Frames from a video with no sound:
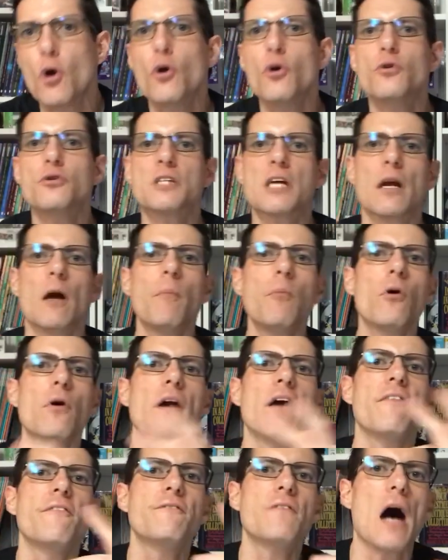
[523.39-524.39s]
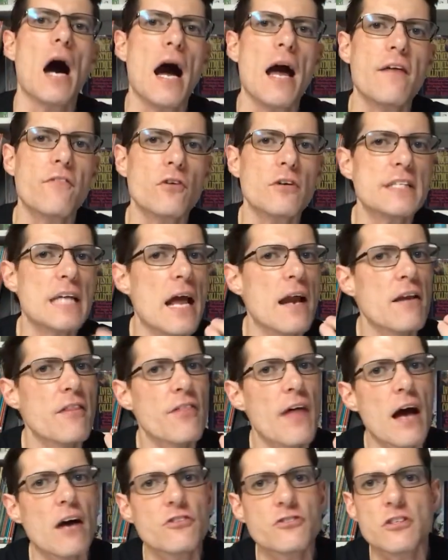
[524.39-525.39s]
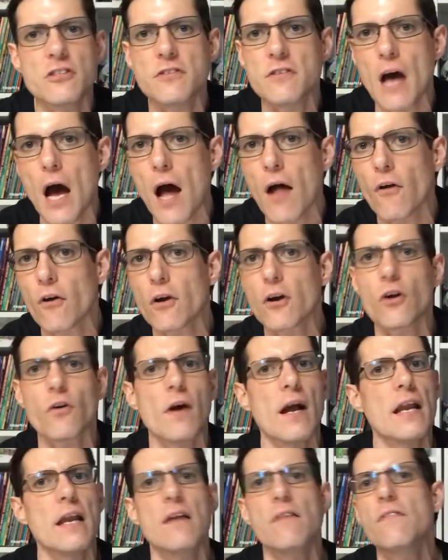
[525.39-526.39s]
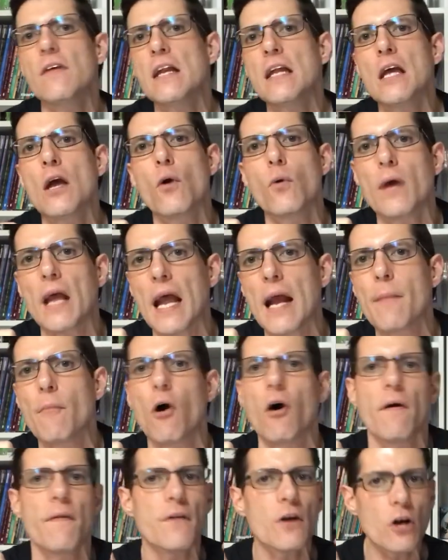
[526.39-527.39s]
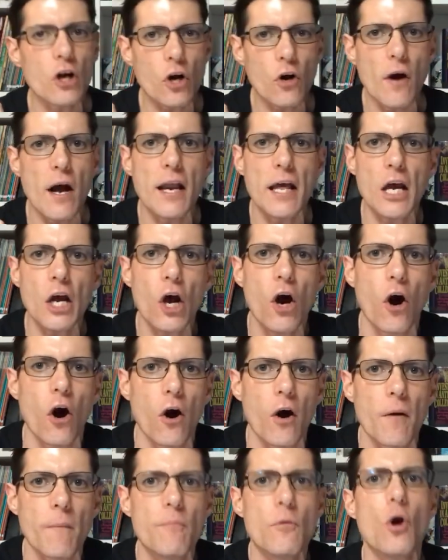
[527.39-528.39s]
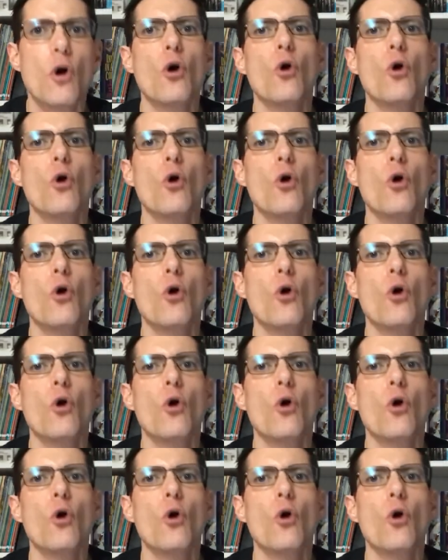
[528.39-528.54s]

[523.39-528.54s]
who's going to put a five or ten thousand dollar graded video game on their credit card